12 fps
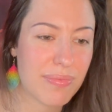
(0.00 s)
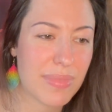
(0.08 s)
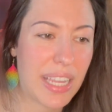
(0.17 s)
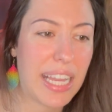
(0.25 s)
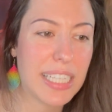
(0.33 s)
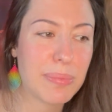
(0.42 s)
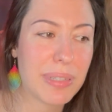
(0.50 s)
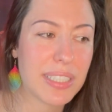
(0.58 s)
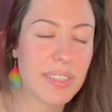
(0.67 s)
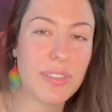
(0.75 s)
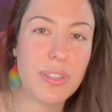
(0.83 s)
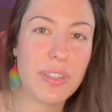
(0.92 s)

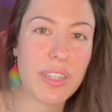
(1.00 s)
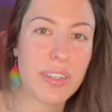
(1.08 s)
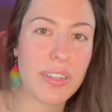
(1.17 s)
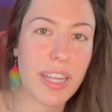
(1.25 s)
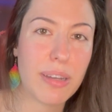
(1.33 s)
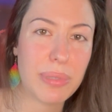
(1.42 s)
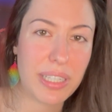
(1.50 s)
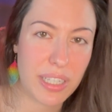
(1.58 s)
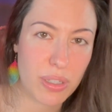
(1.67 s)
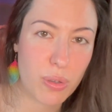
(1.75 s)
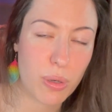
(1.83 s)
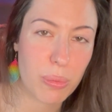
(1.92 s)
Aspects of you that are now being
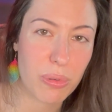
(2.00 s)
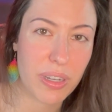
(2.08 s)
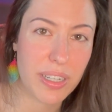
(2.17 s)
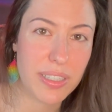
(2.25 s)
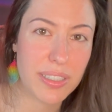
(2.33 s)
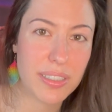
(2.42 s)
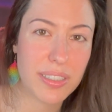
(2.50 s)
incorporated.